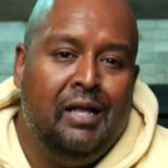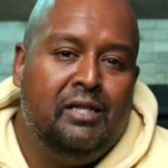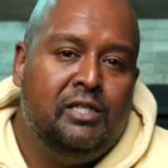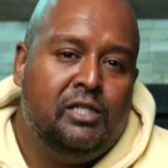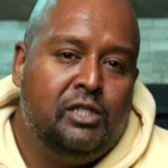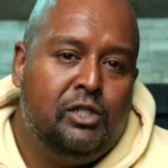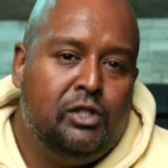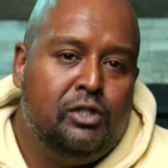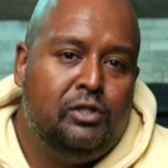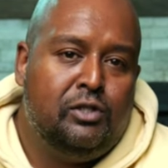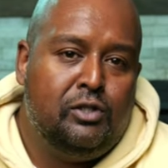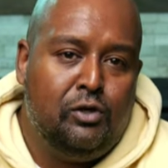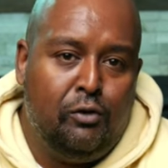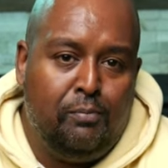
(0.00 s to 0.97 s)
It's
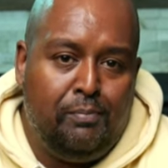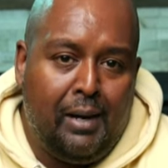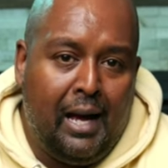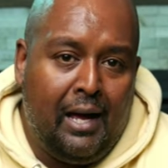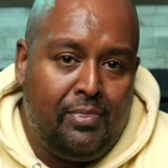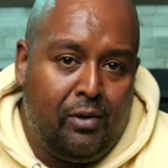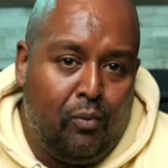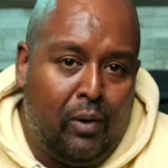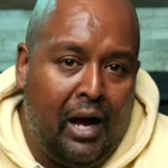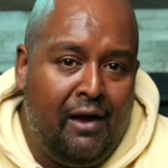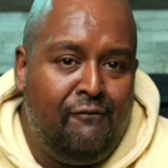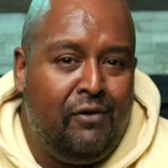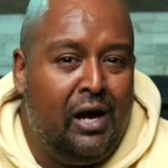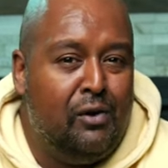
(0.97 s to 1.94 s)
too bad the
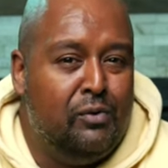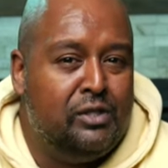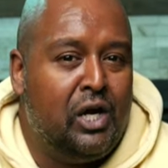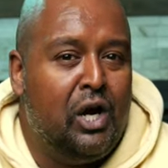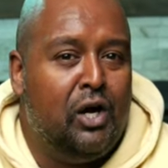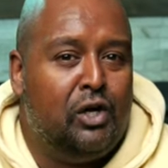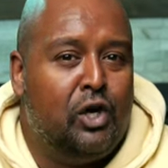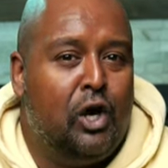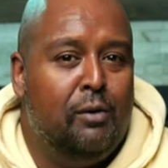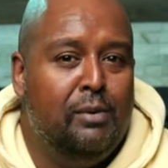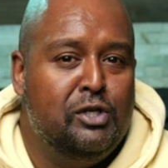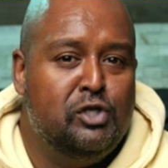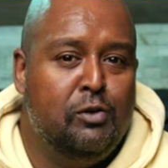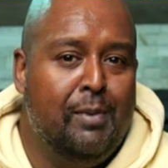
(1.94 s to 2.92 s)
Wi-Fi was hot
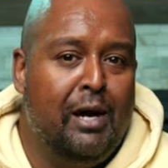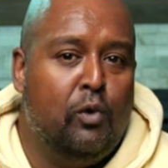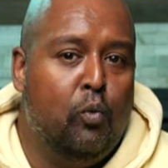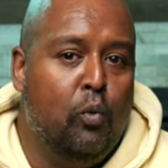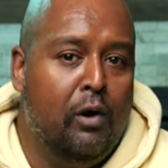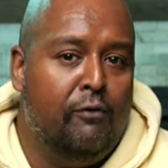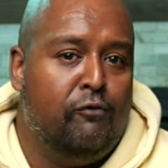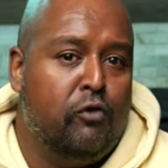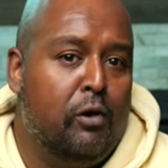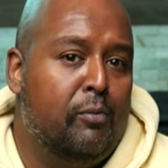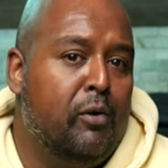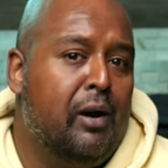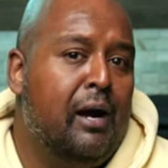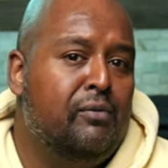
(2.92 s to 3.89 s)
garbage no matter what
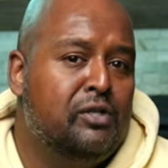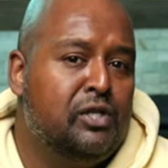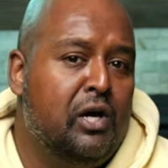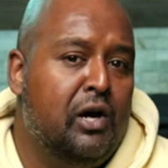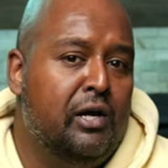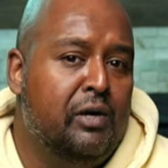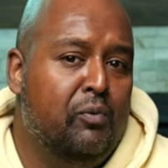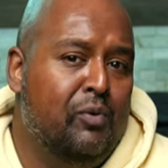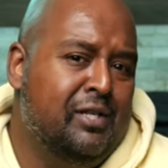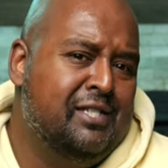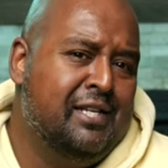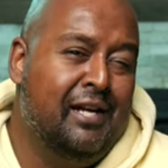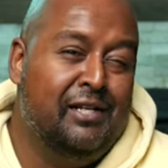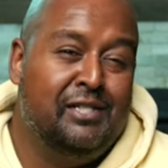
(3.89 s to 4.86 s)
firmware I was on and
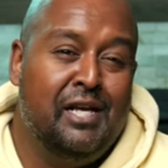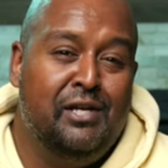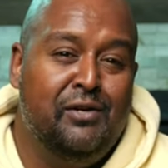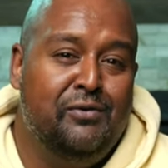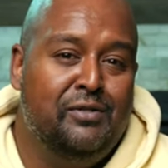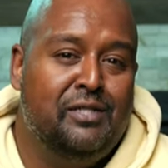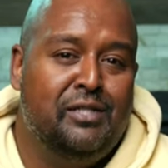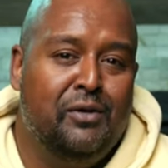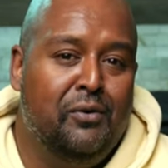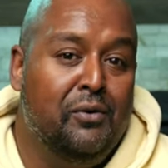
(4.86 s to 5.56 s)
what settings I used,